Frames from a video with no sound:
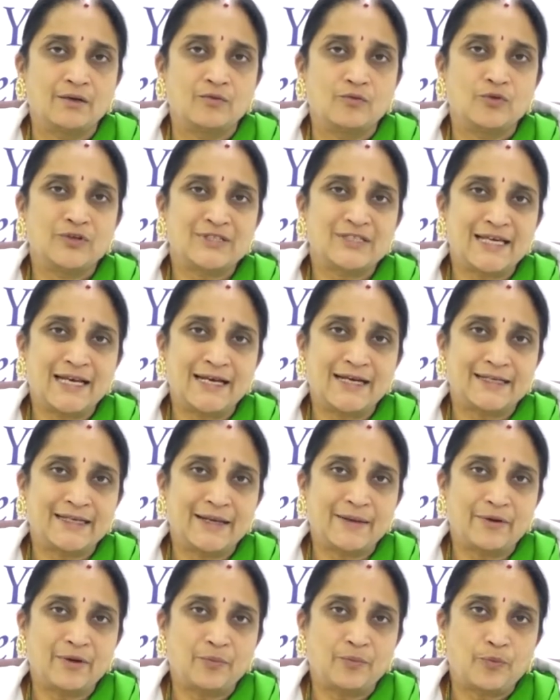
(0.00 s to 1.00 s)
We select
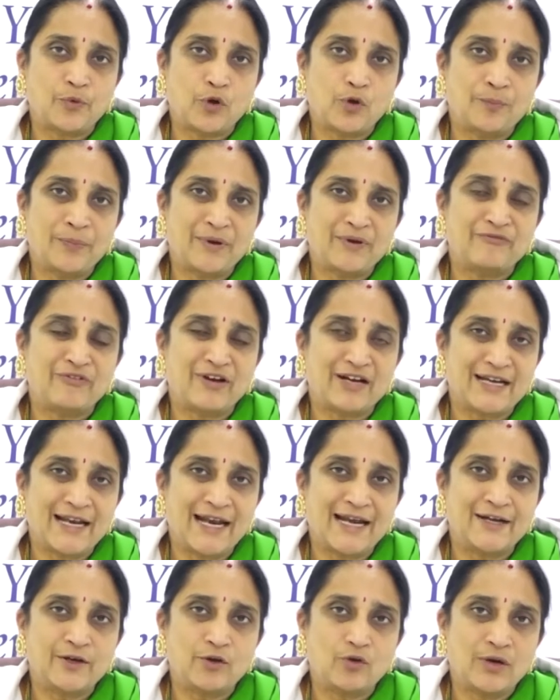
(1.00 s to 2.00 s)
a proper
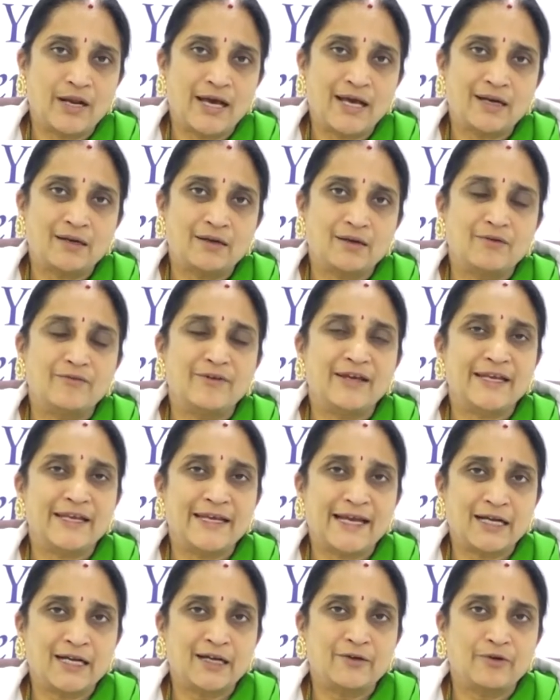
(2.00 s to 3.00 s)
fertile donor, very
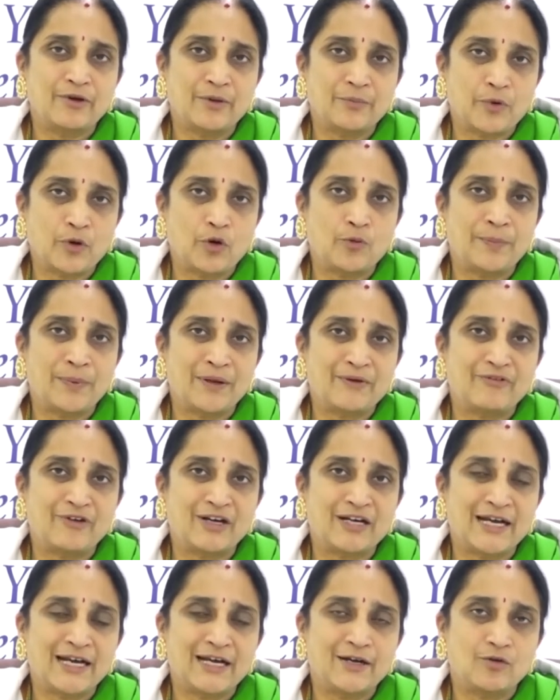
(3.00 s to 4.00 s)
young proper
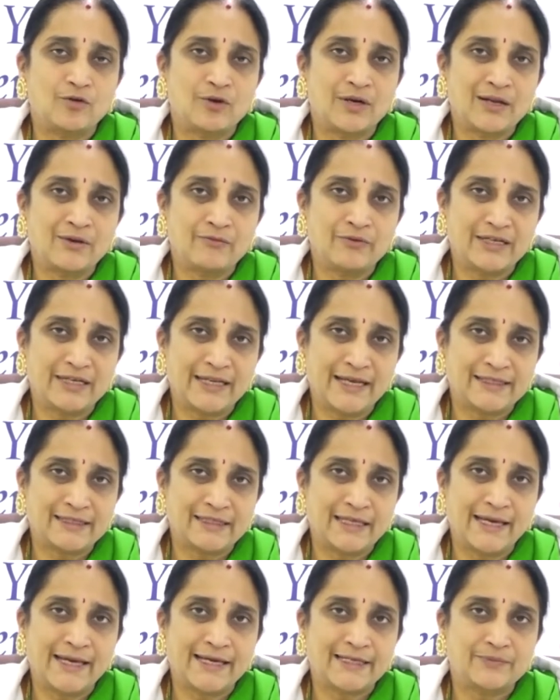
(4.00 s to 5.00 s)
fertile donor, we take
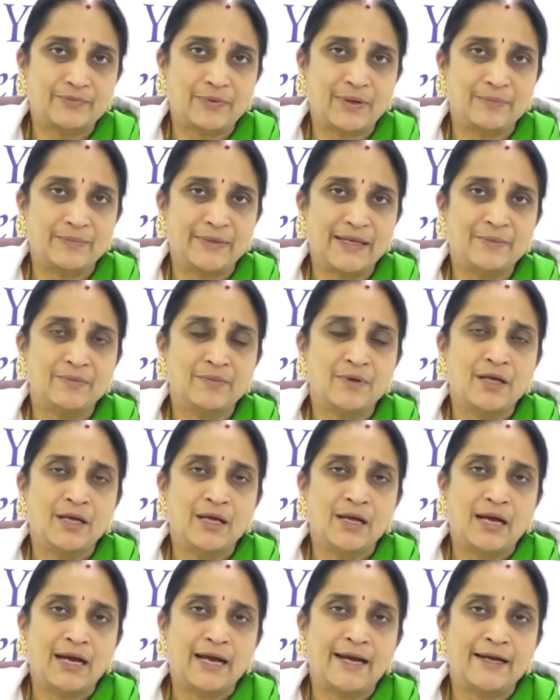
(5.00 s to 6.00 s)
the eggs from them,
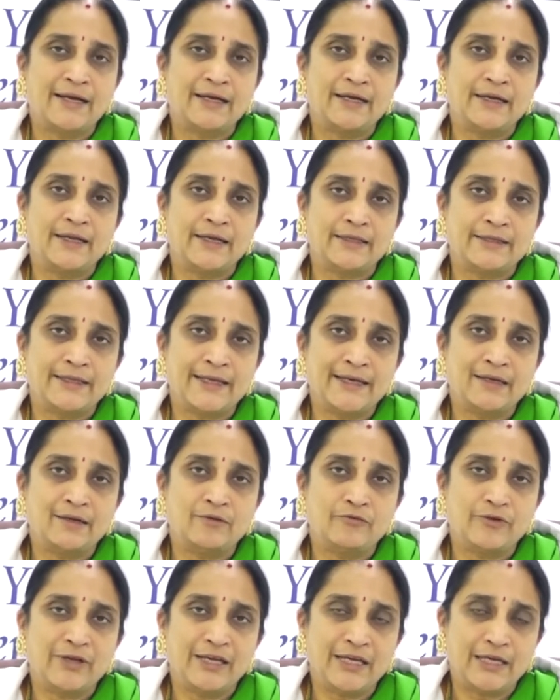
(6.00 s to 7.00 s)
and
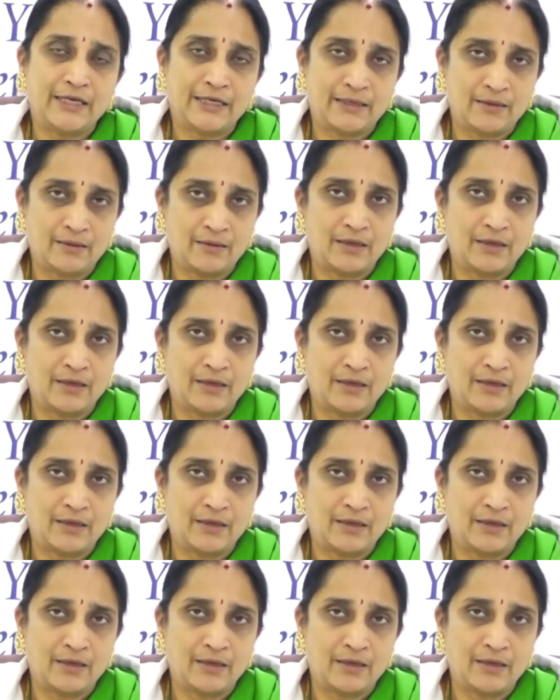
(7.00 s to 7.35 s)
then we